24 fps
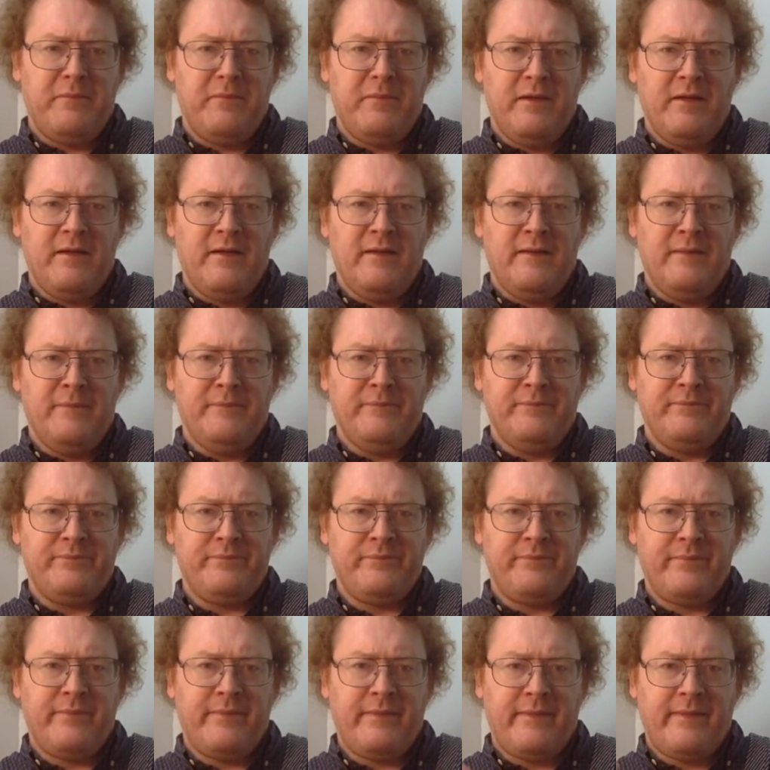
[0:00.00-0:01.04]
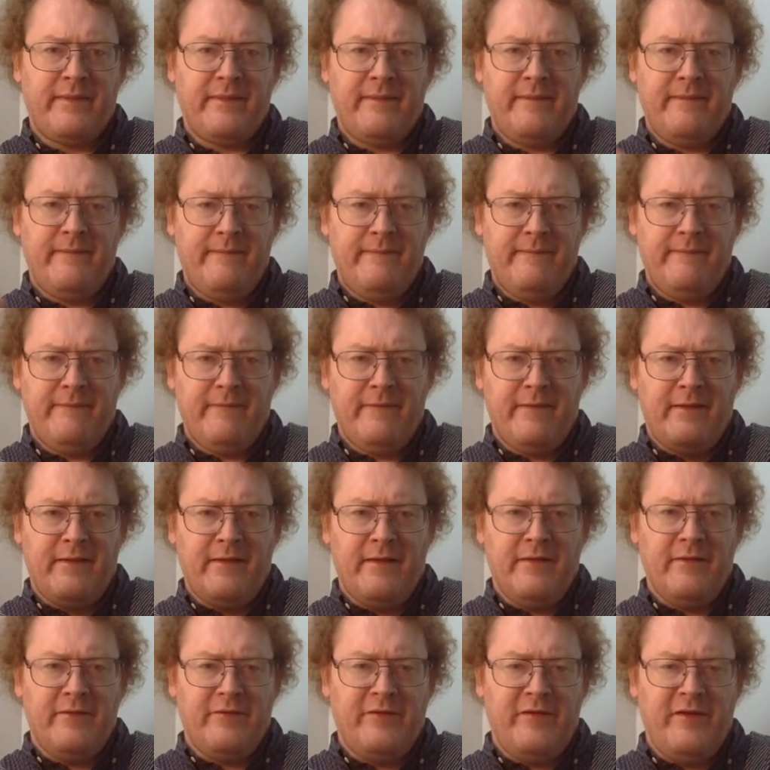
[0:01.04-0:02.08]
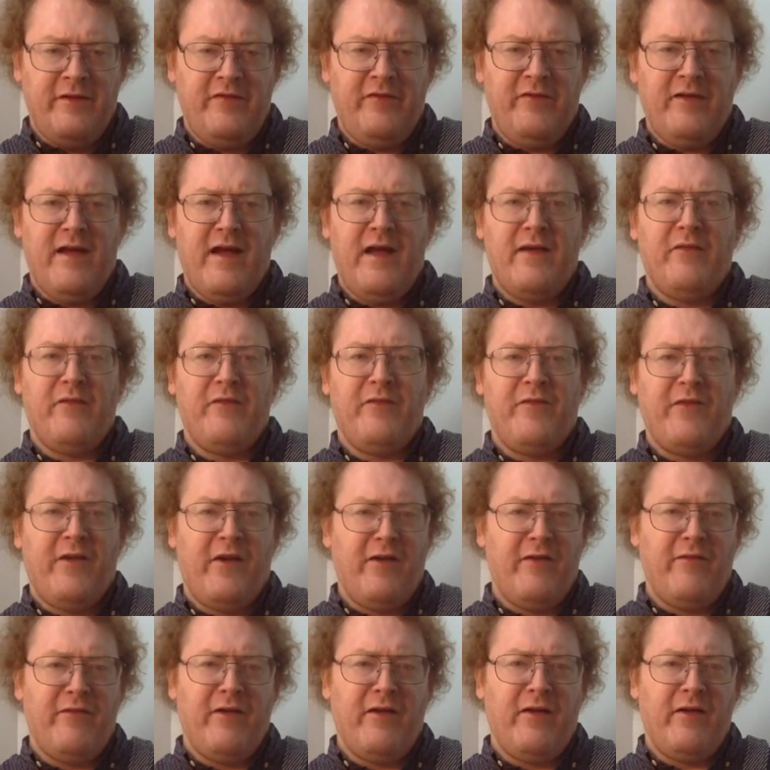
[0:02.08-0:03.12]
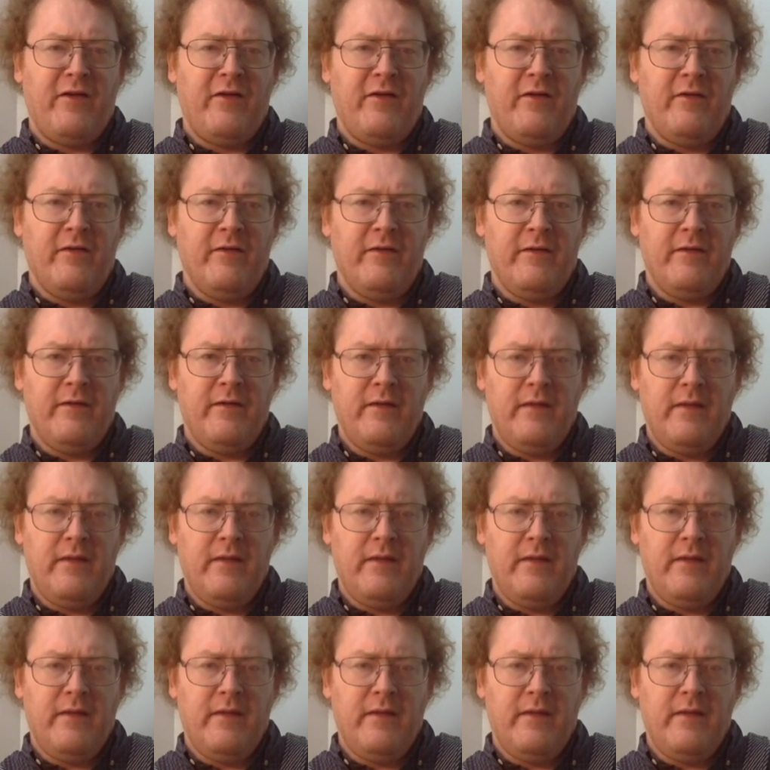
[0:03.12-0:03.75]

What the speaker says: CGI was very, very good.